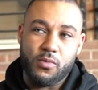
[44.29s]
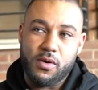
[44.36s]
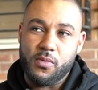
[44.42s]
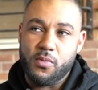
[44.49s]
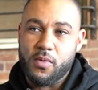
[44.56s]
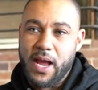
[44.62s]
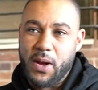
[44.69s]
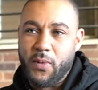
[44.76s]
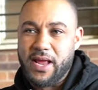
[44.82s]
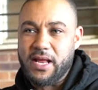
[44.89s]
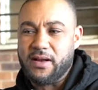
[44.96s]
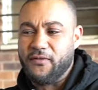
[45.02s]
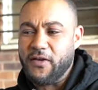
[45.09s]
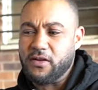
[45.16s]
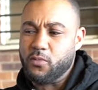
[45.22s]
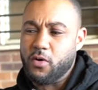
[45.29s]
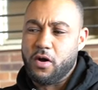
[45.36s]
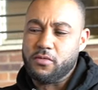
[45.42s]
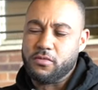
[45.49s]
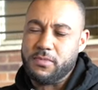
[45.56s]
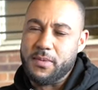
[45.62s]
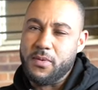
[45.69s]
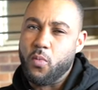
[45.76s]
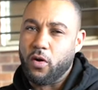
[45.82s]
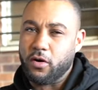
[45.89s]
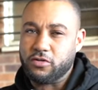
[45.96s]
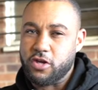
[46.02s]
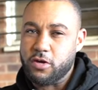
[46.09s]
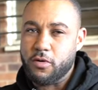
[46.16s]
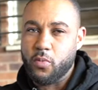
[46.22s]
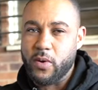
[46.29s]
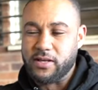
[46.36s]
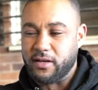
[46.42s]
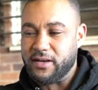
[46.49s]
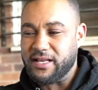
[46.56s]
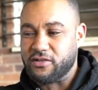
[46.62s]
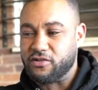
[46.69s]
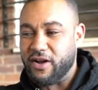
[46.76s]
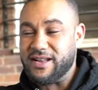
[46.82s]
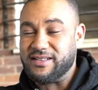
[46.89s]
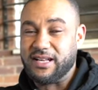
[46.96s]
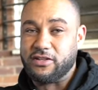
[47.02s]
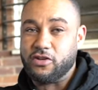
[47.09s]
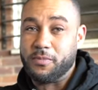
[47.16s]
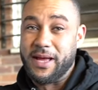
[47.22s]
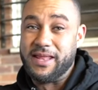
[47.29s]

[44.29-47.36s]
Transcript: We're waiting, I think we've got maybe one or two more weeks on this training setup,